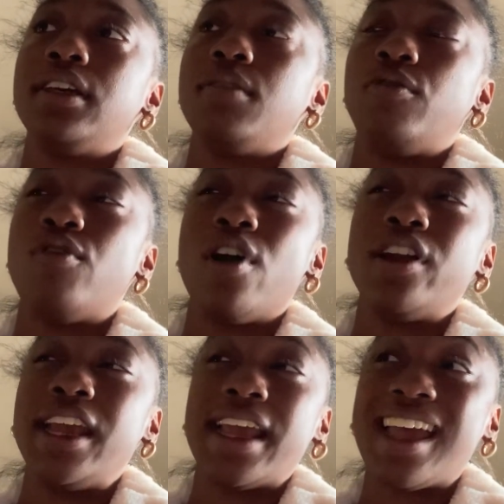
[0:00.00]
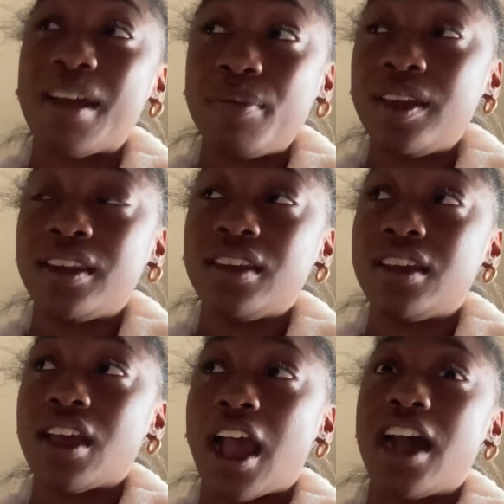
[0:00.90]
Before they happen,
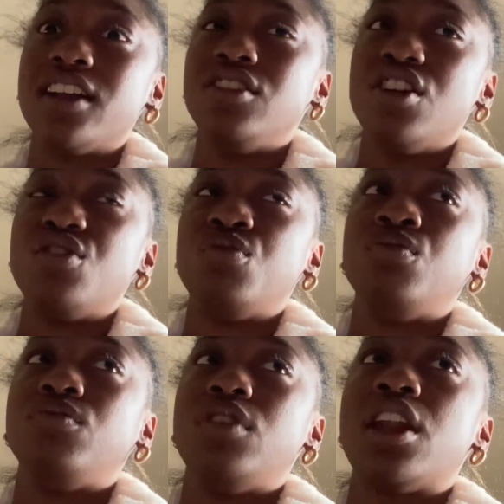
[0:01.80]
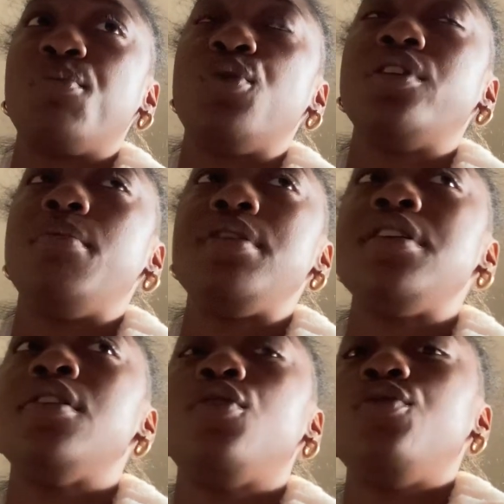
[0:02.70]
I know that I'm going to
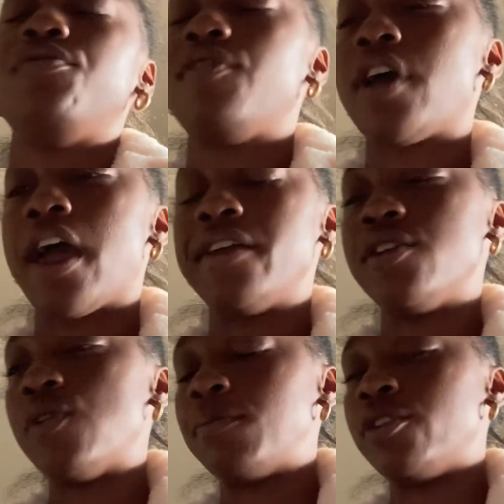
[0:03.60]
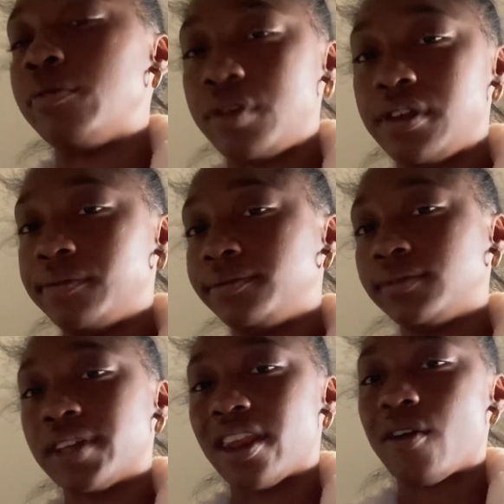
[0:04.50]
be who the fuck I know I'm going to be.
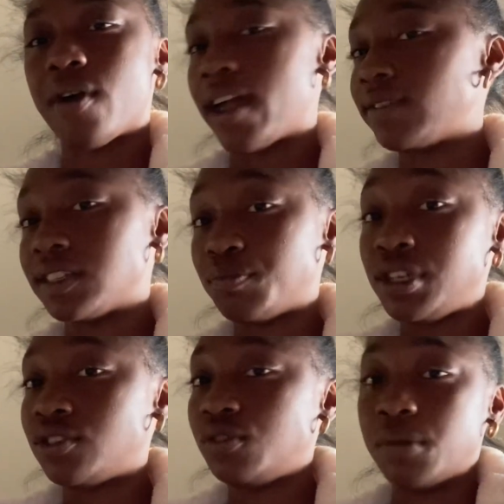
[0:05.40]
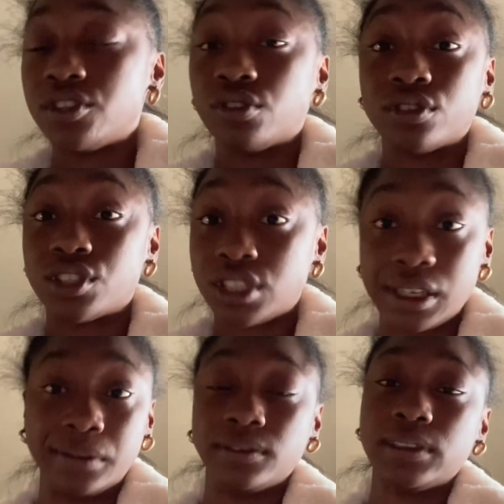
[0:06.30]
And I don't have to speak too much on
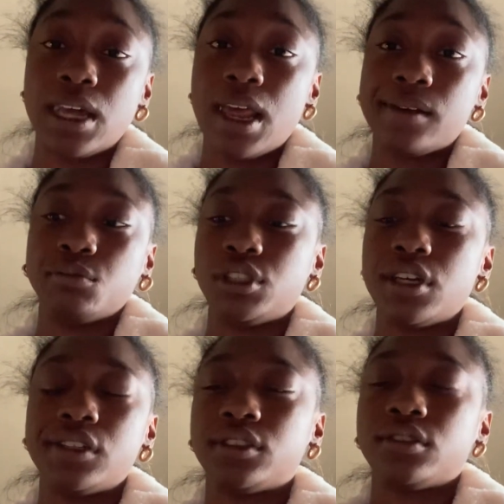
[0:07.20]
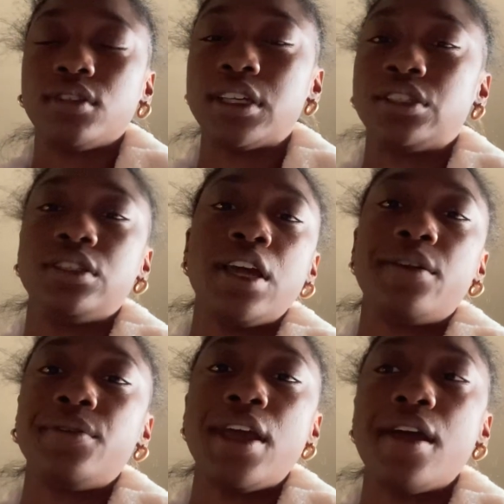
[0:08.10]
shit because that's just that
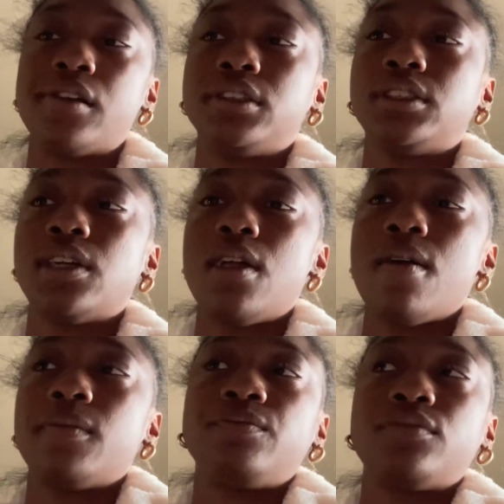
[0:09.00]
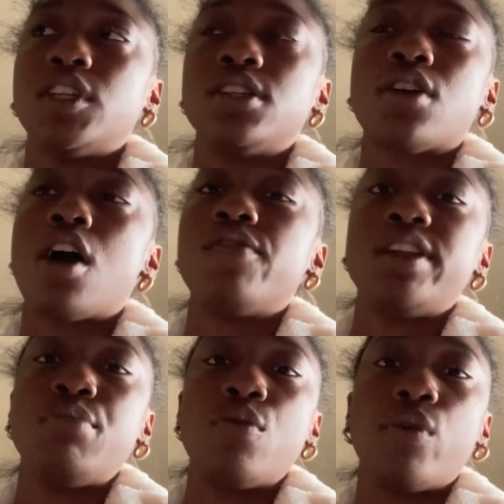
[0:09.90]
on that. It's already
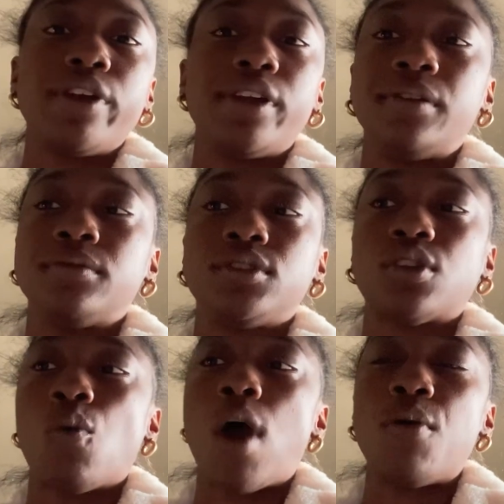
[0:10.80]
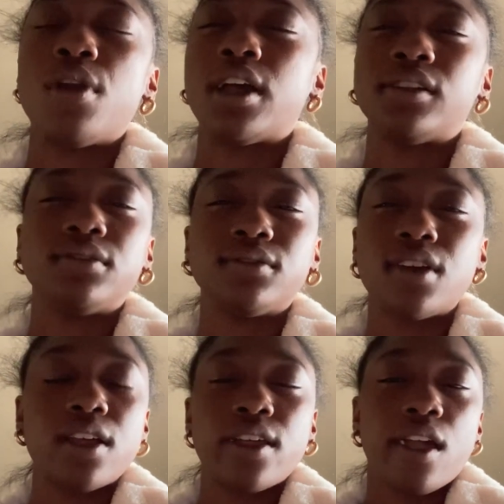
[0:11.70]
been working. So why would I
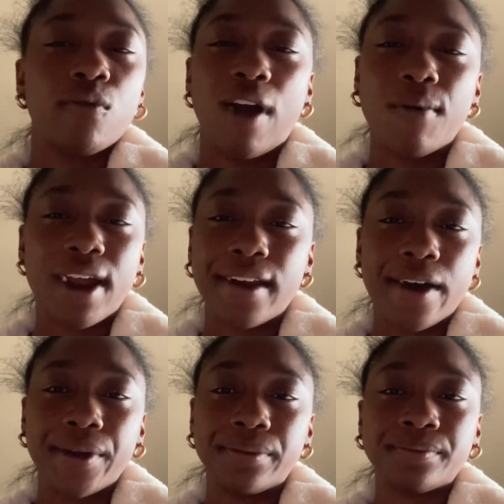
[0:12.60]
doubt it?